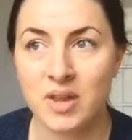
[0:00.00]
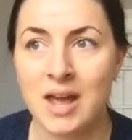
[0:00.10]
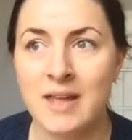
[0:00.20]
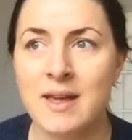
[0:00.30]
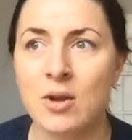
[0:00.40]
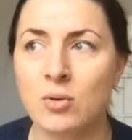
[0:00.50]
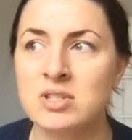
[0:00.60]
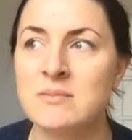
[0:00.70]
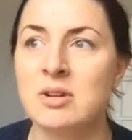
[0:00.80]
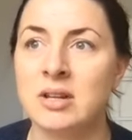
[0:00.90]
And then
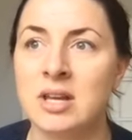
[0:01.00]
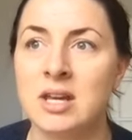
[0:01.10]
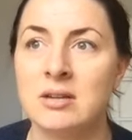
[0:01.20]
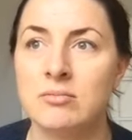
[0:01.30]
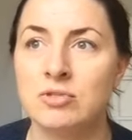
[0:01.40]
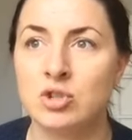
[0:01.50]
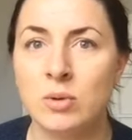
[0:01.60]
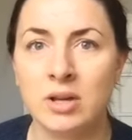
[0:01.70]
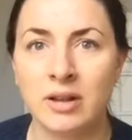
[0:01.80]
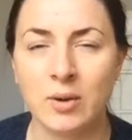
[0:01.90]
ultimately
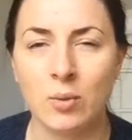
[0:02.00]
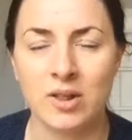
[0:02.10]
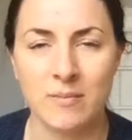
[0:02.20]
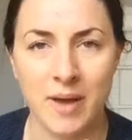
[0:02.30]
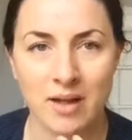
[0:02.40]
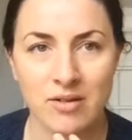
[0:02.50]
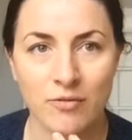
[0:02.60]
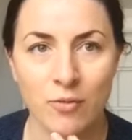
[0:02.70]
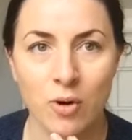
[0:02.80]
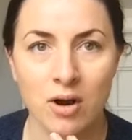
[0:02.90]
doing like what's best
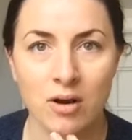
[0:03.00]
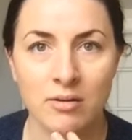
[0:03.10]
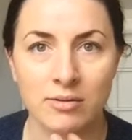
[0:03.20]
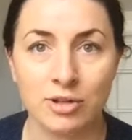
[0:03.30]
for